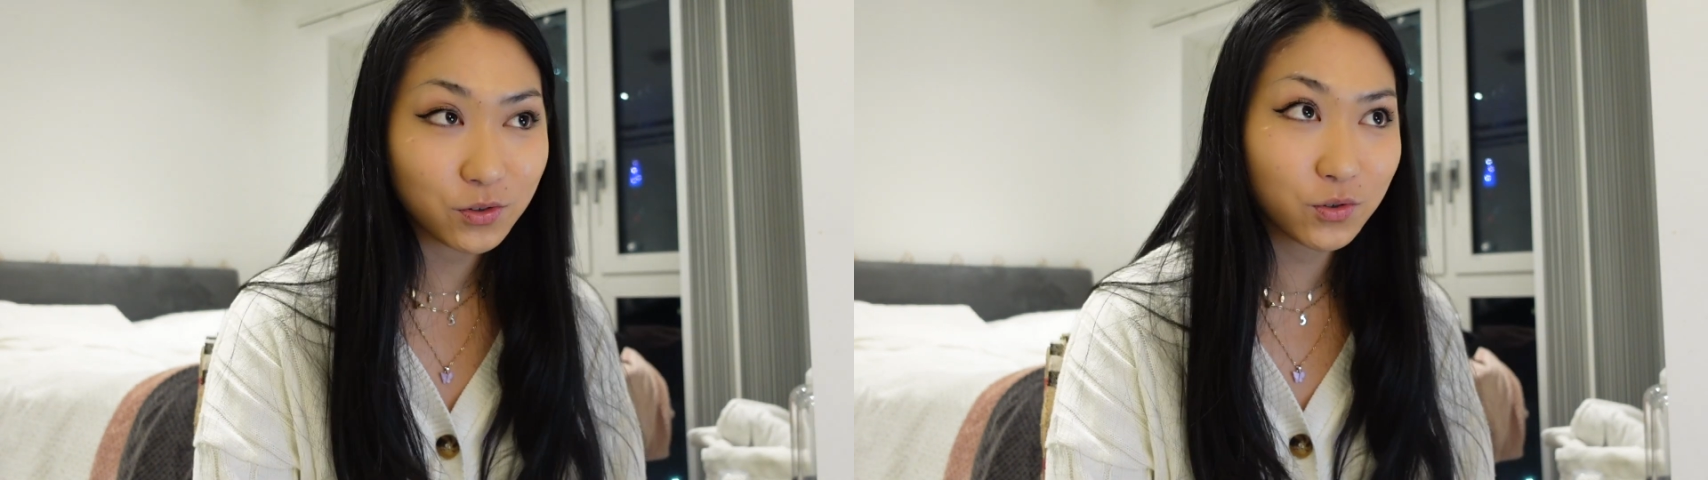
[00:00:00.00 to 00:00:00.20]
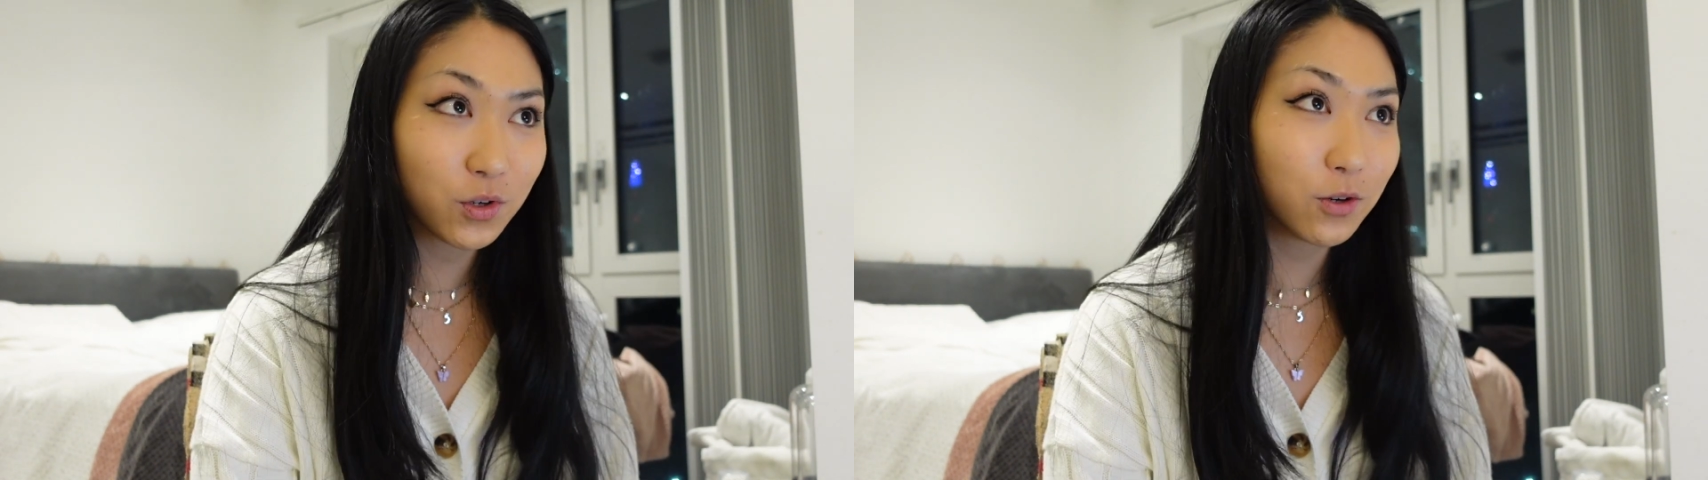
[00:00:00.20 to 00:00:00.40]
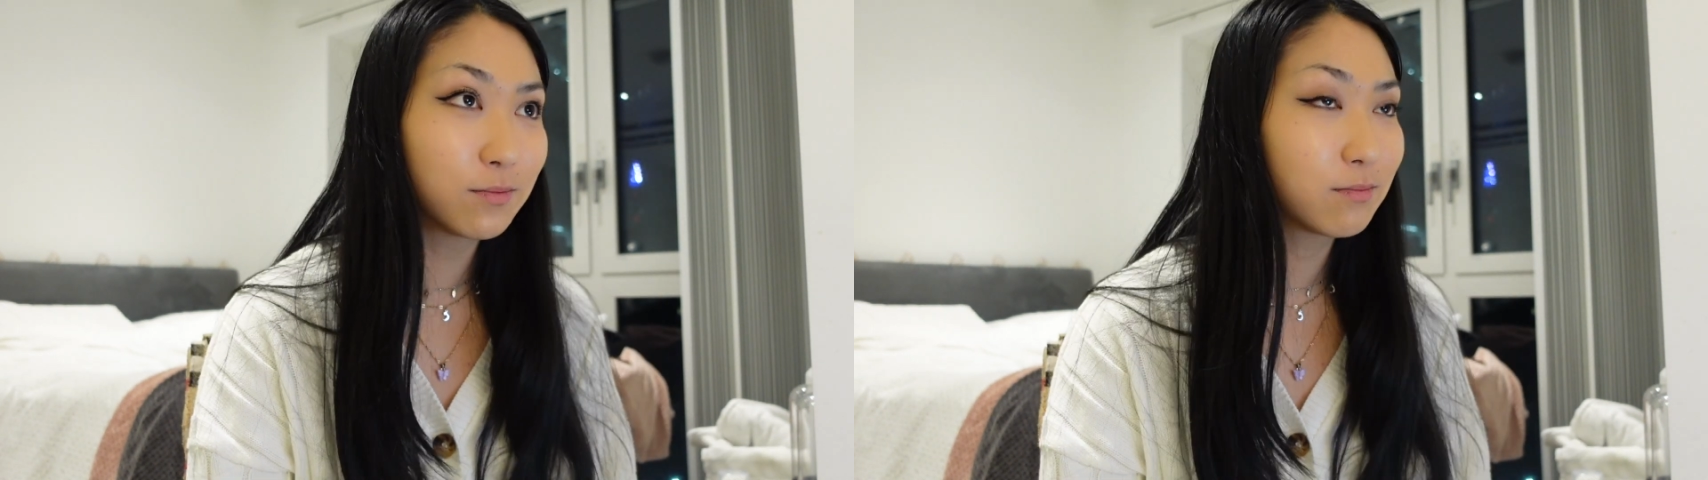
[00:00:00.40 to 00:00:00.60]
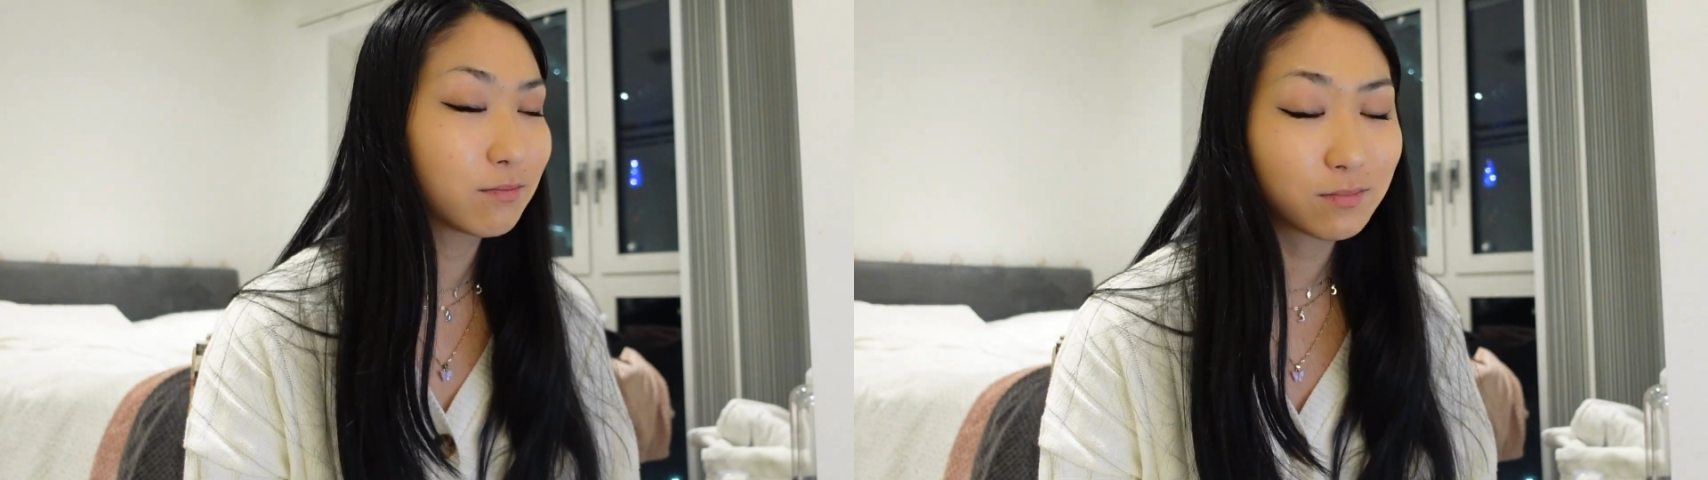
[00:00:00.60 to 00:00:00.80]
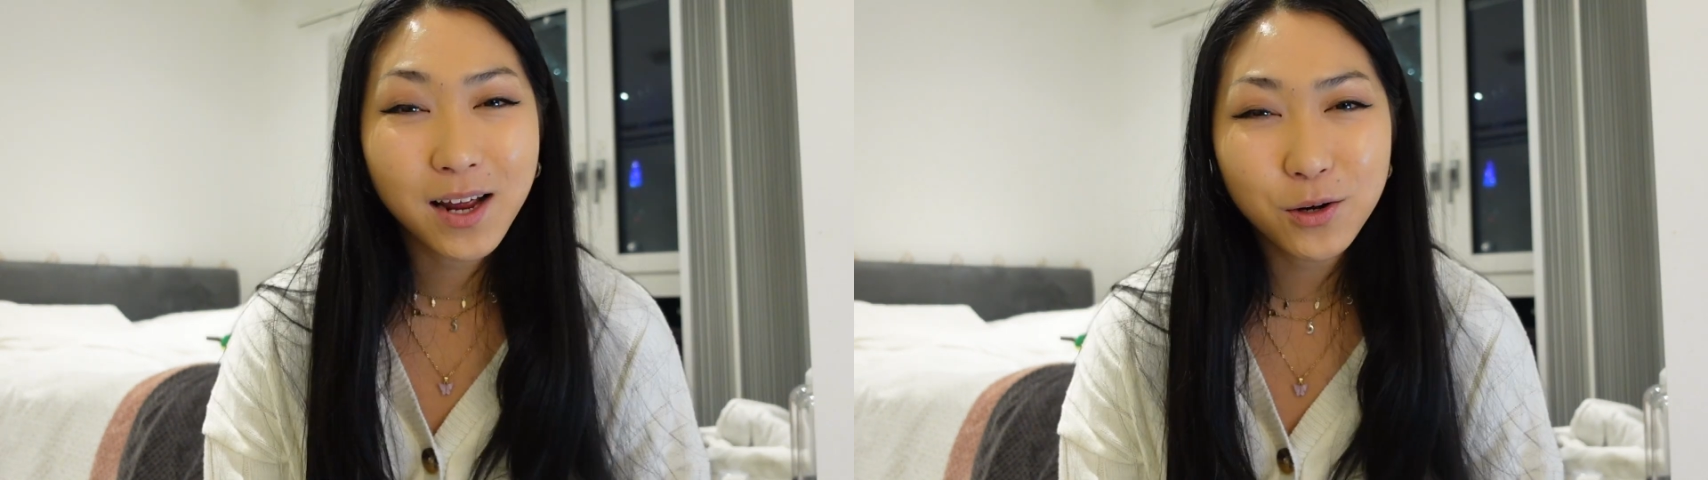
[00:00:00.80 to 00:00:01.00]
So
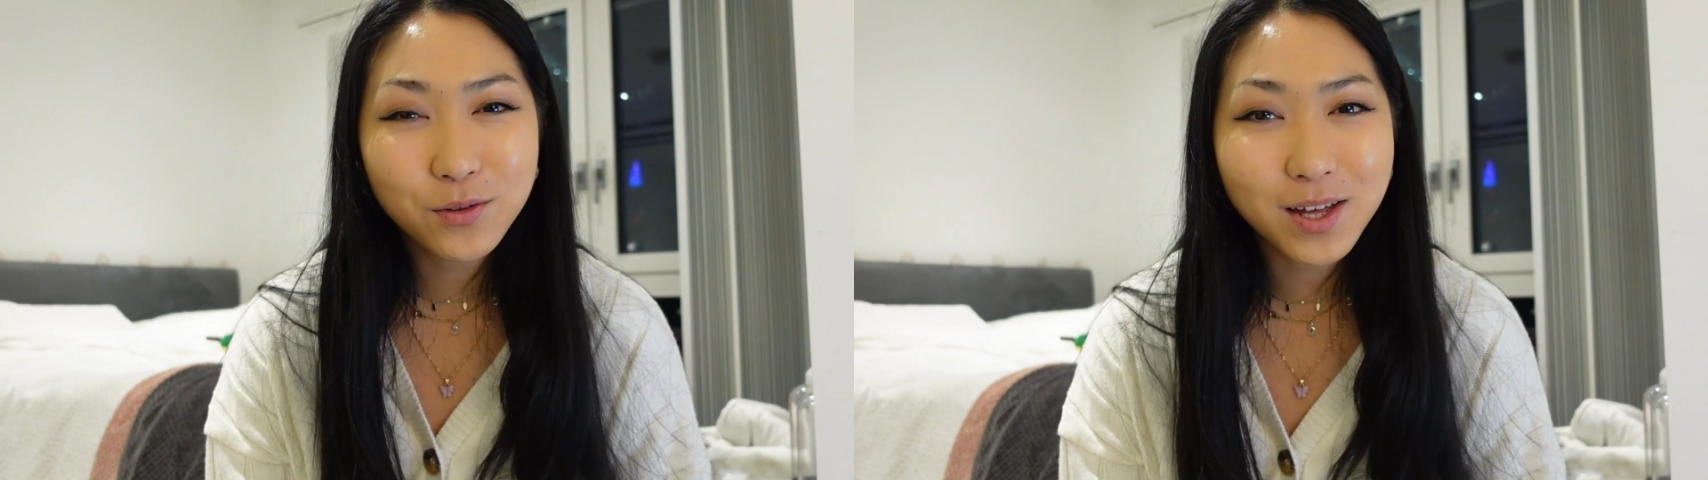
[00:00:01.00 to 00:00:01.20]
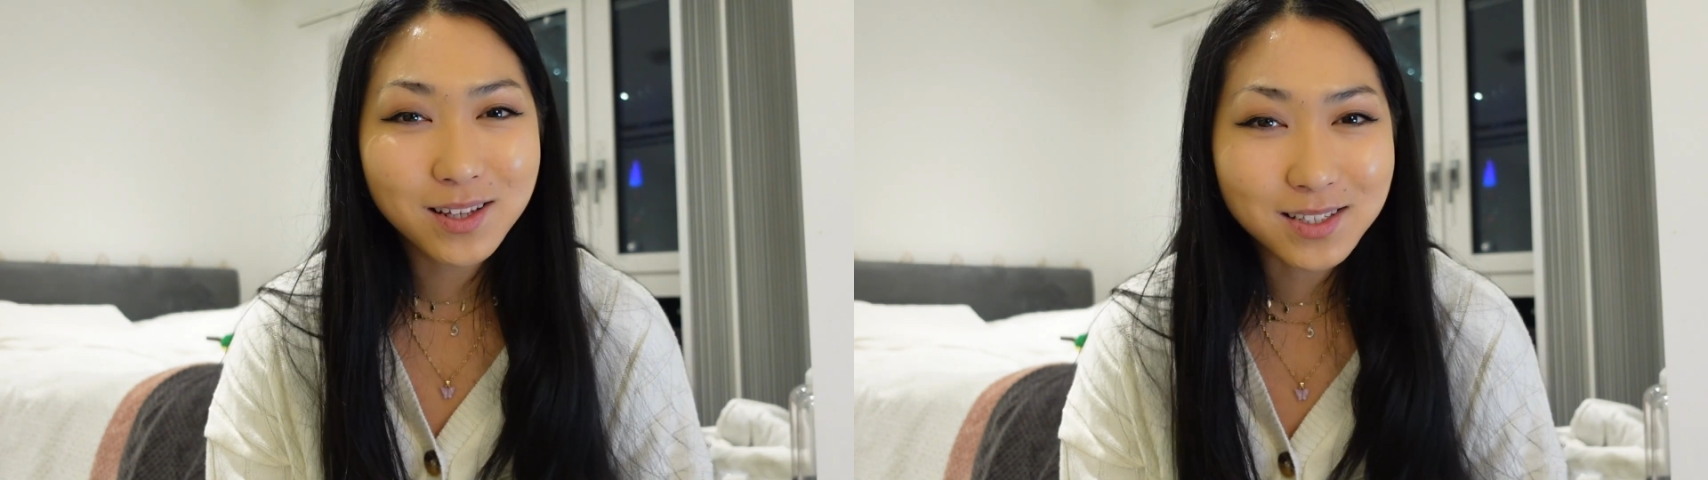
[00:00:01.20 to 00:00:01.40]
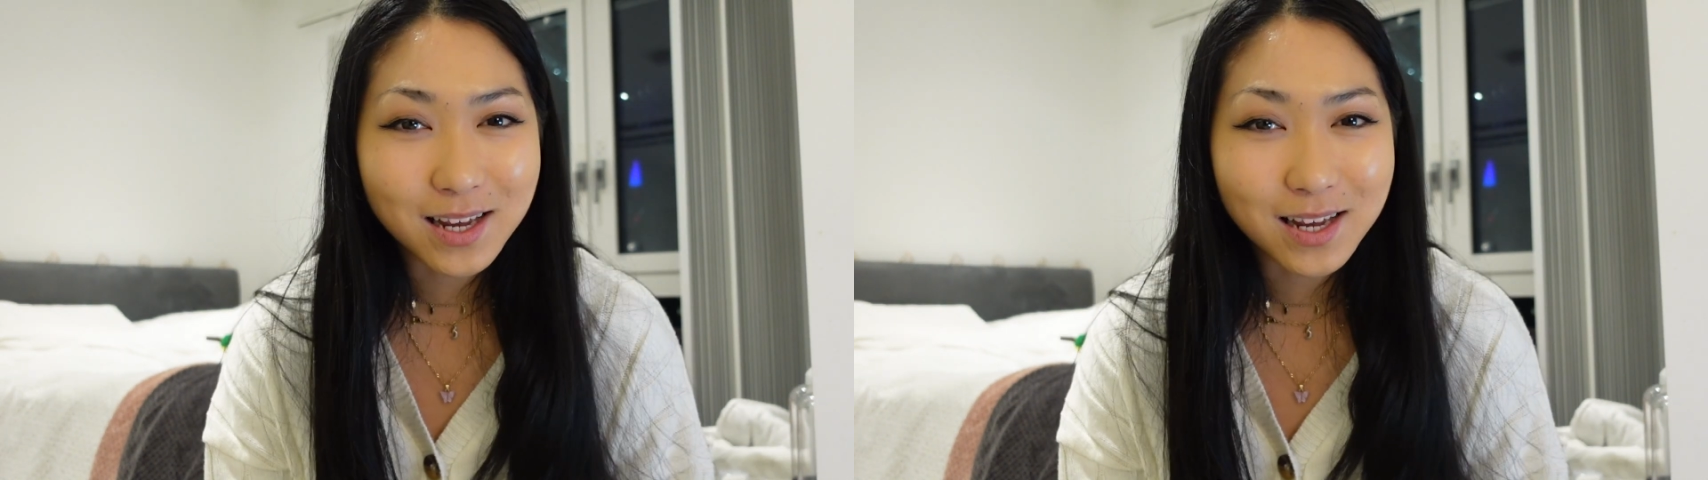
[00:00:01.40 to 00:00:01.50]
I know that this